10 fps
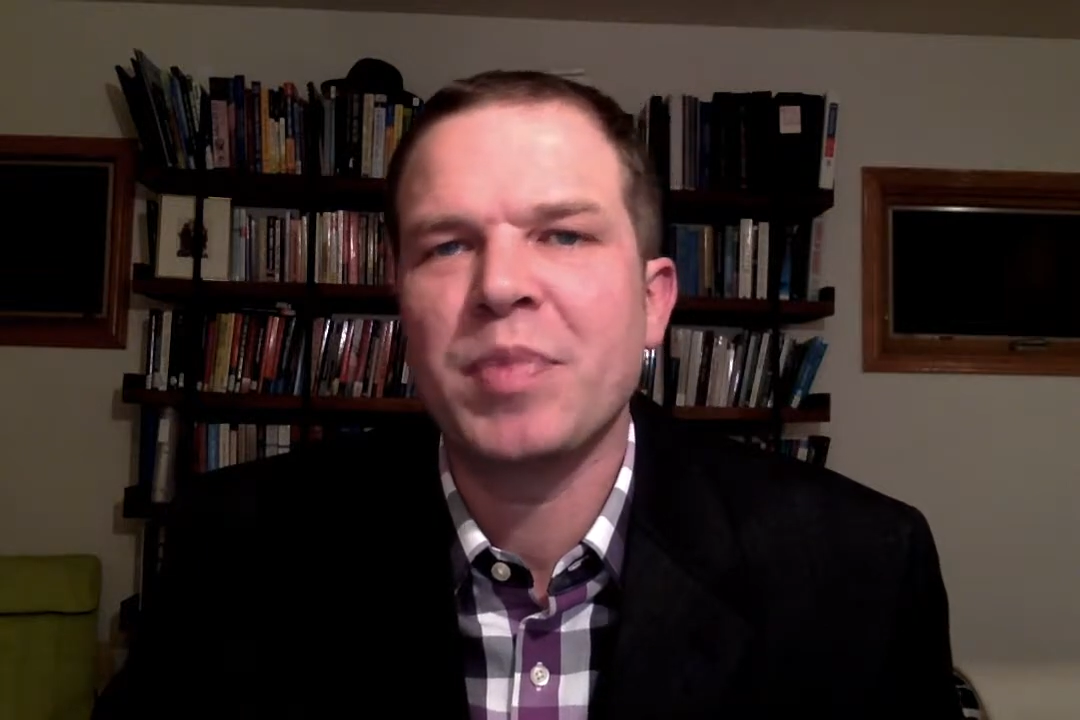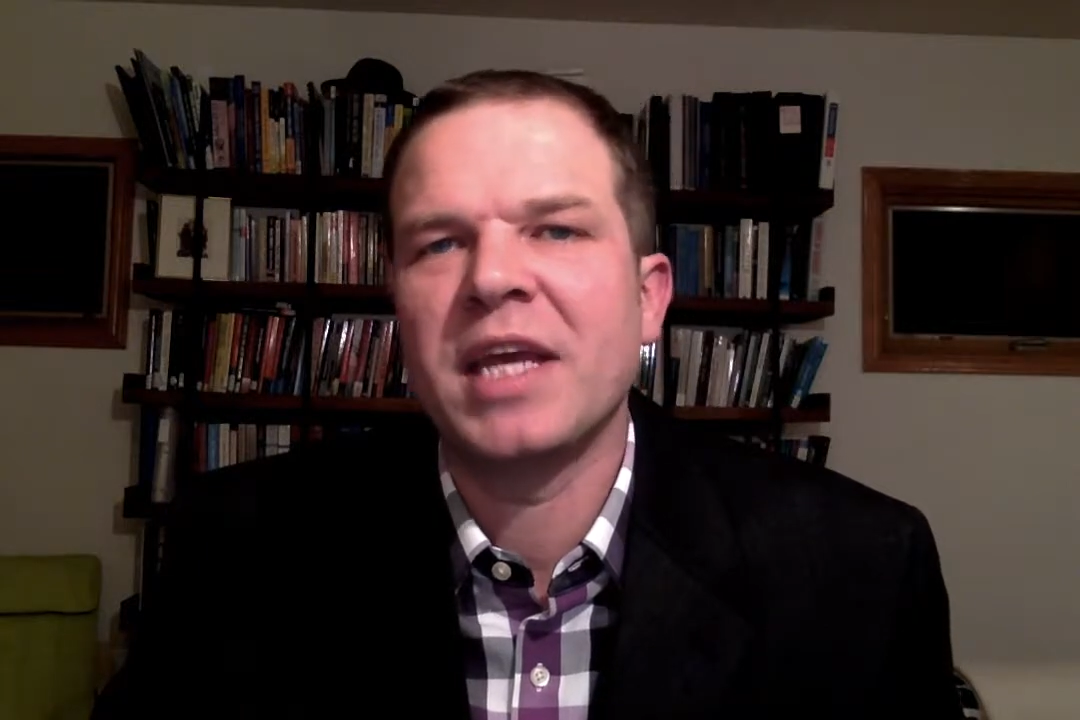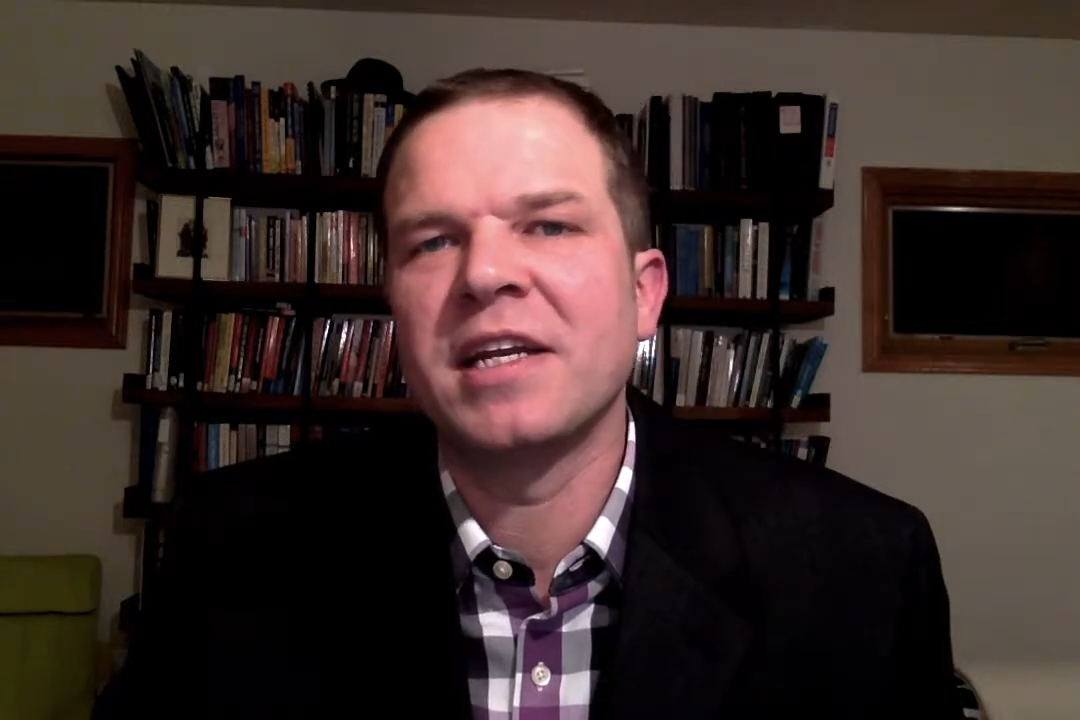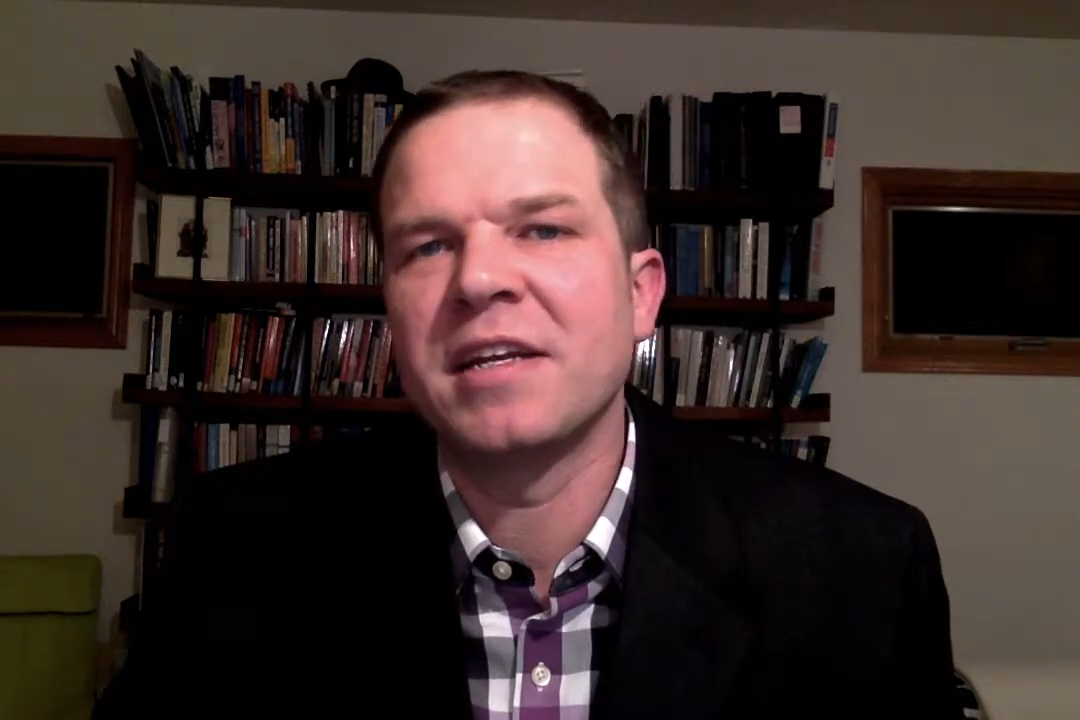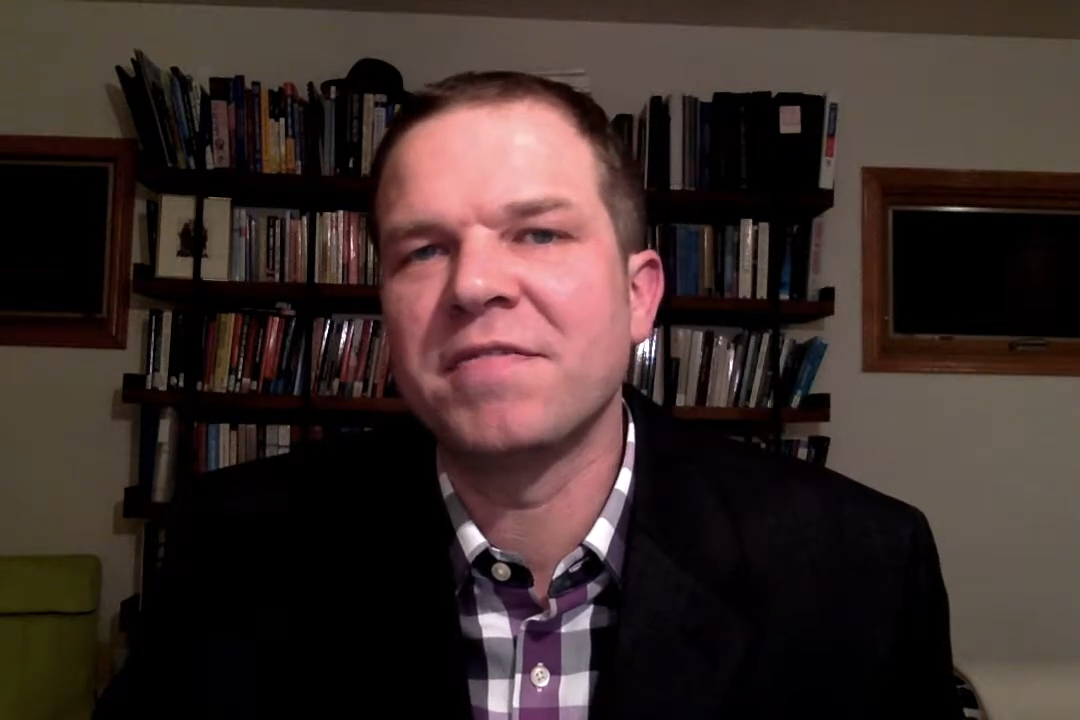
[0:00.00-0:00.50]

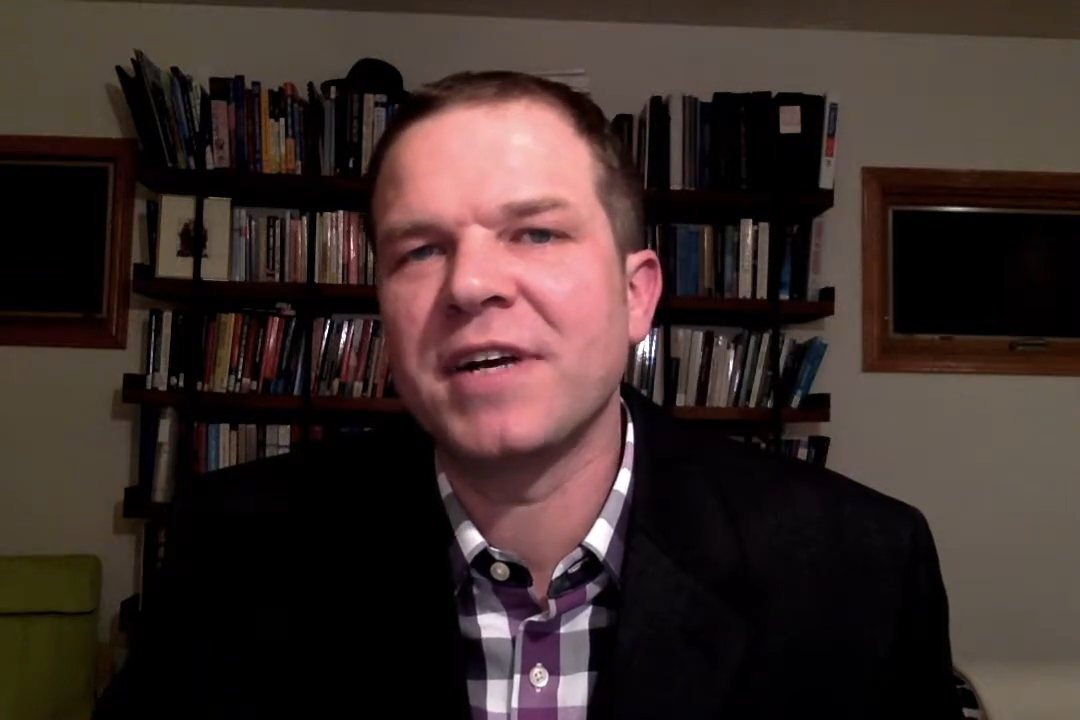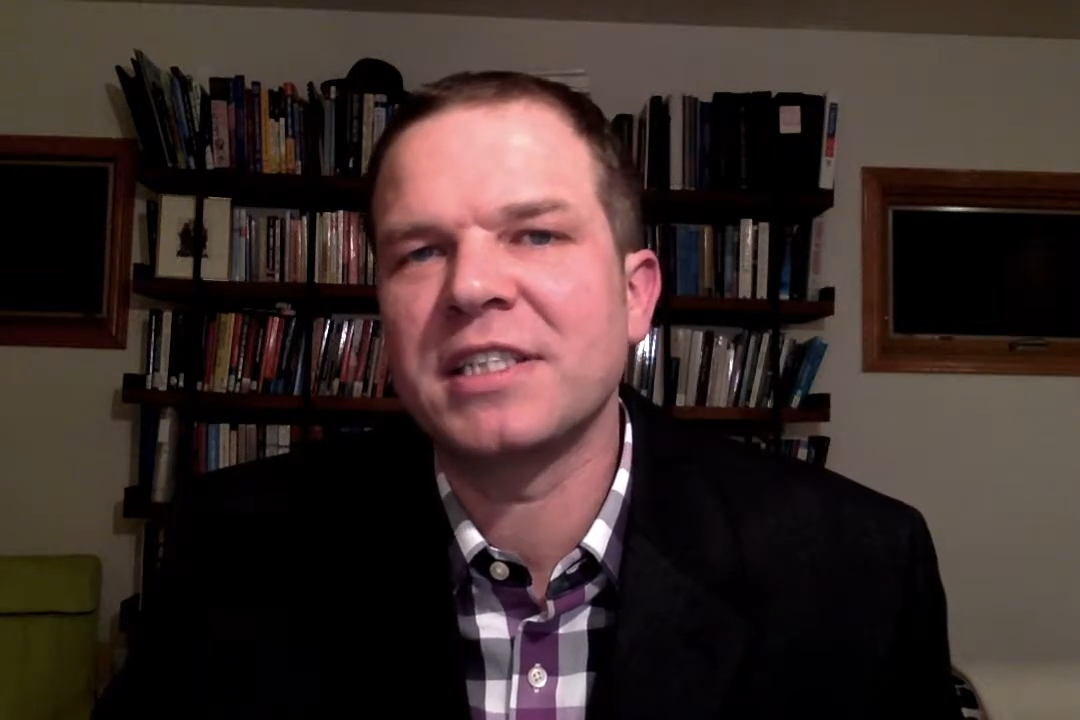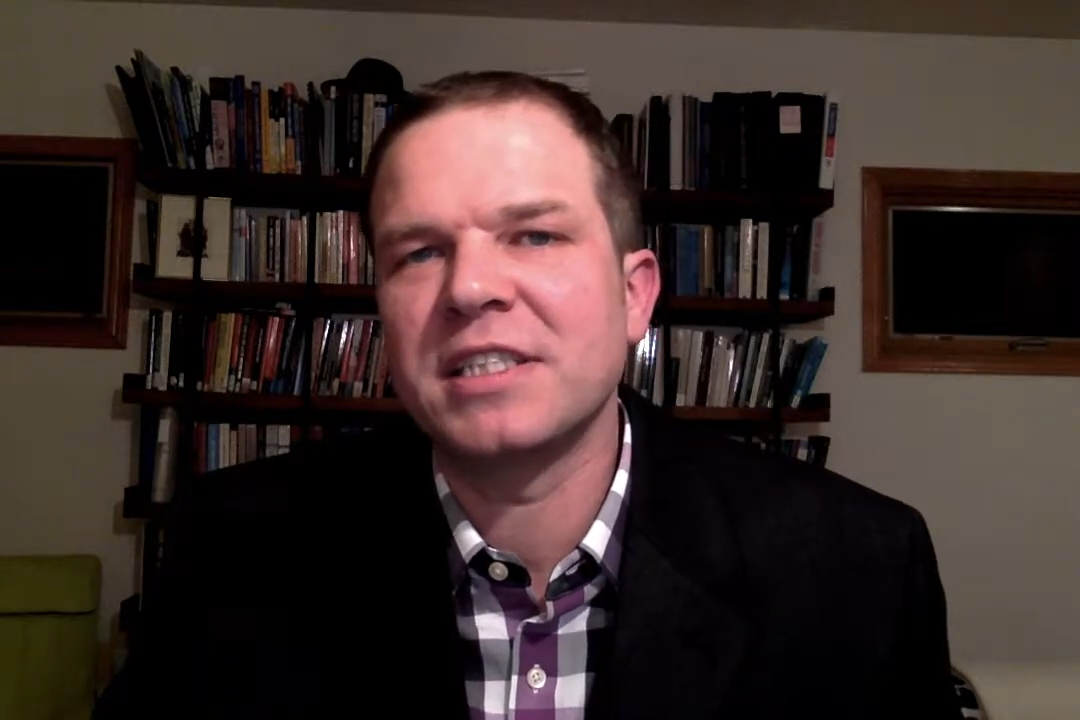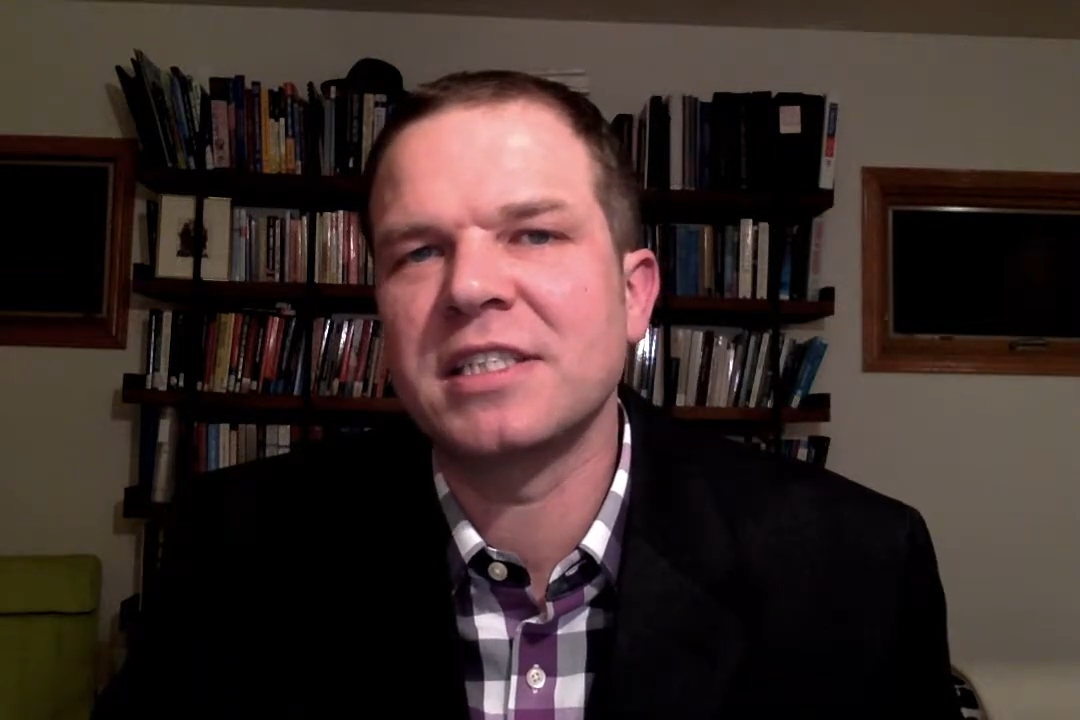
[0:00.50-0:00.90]
in an infectious